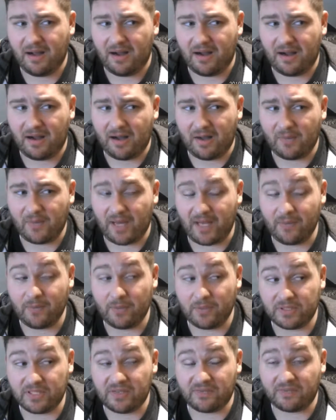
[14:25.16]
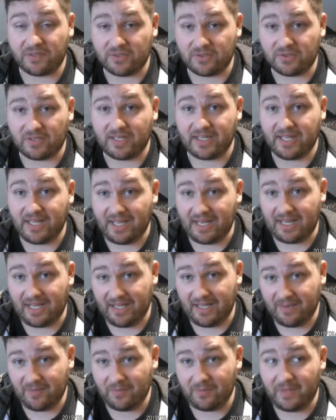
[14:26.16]
I will definitely try to get
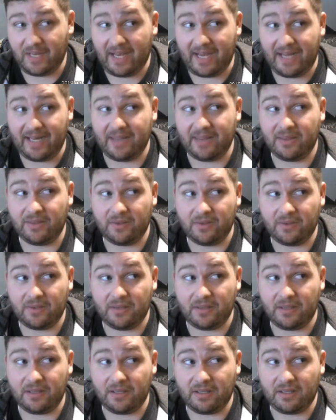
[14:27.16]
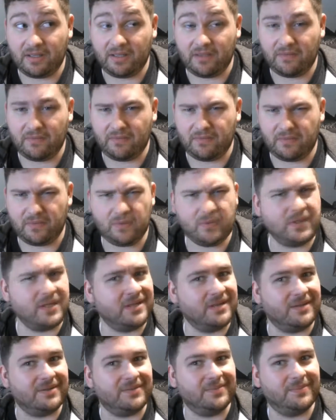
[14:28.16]
him and the
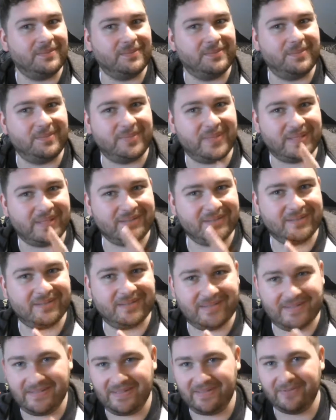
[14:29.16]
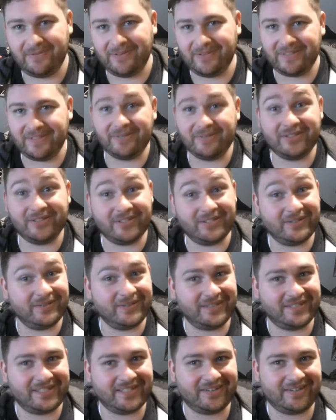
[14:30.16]
Vulcan belt. See what you do when
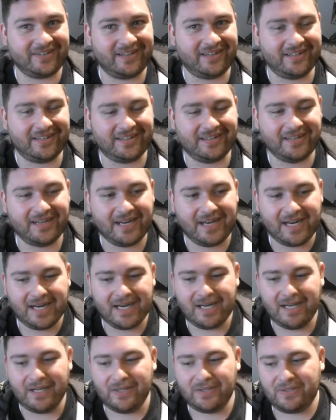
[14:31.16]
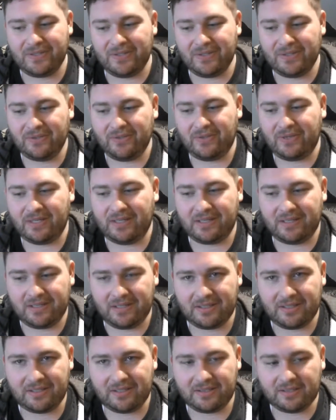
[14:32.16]
you stick around here. To
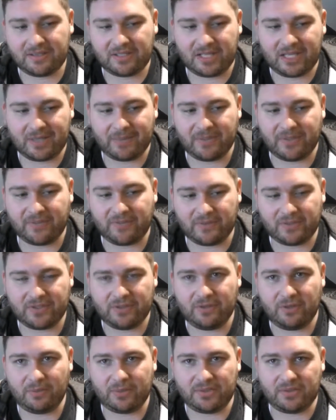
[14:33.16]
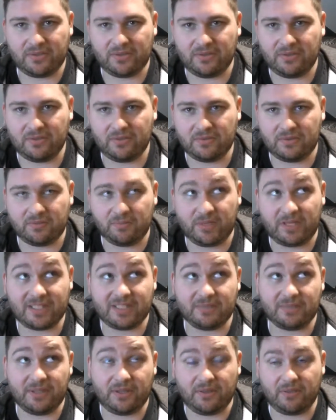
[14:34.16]
talk about the first 2 episodes,
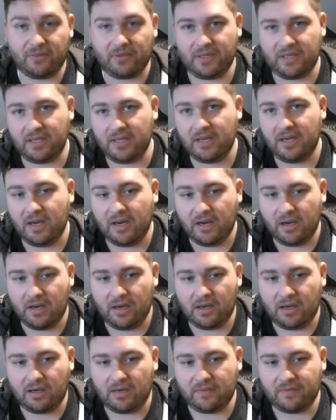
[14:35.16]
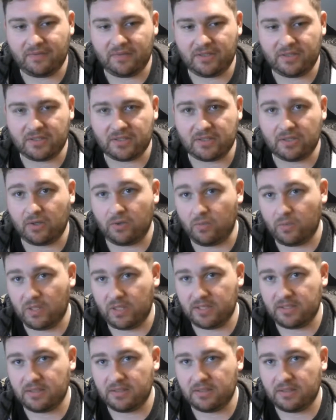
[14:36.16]
possibly 3, of Zero
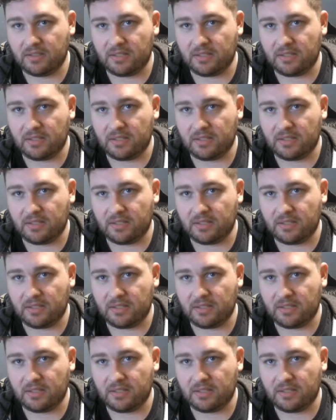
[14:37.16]
One.